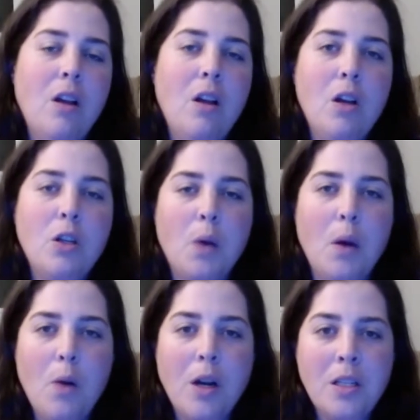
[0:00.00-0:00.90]
So I
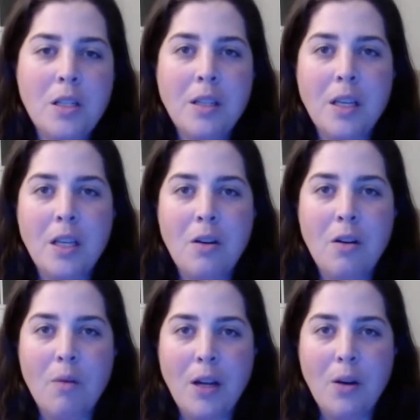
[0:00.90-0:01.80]
want to just let you know
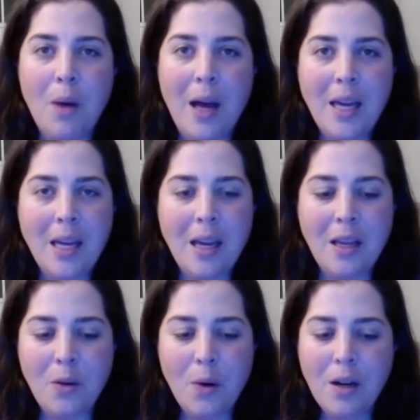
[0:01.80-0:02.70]
right away,
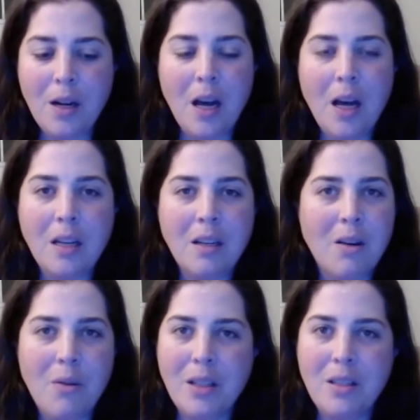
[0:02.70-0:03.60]
you are not
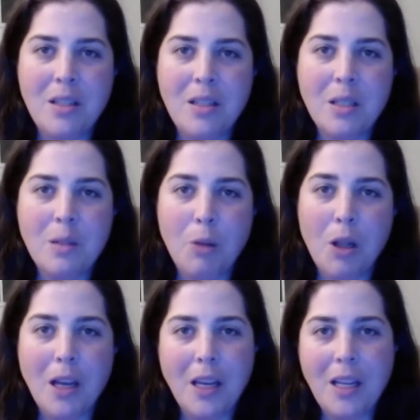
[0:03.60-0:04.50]
going to just
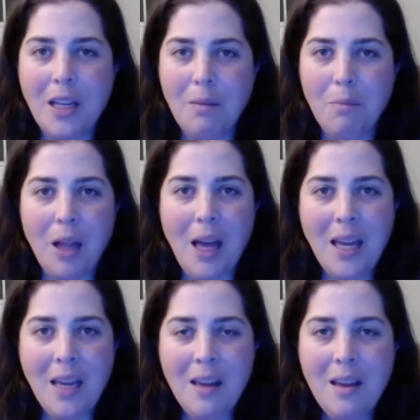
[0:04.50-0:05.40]
plug it in and
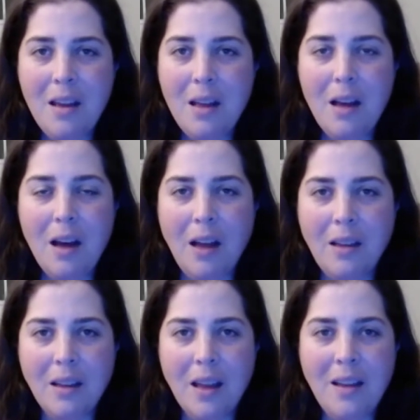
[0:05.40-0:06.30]
play
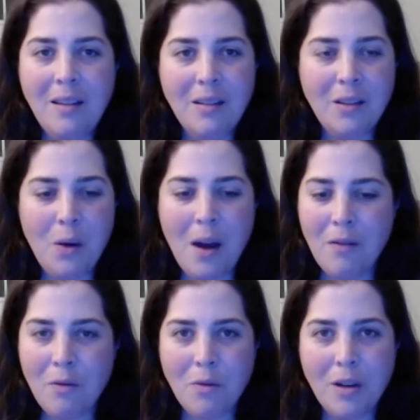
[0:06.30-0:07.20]
unless you
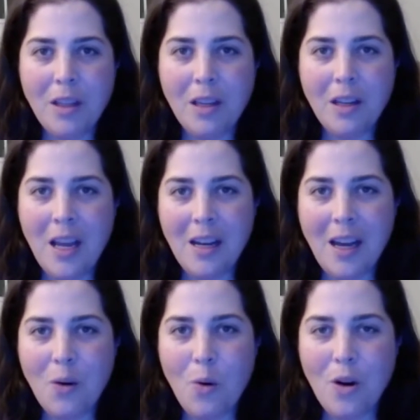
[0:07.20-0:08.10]
have really good hand-eye
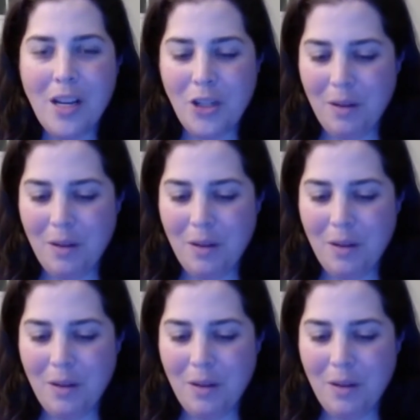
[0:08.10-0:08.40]
coordination.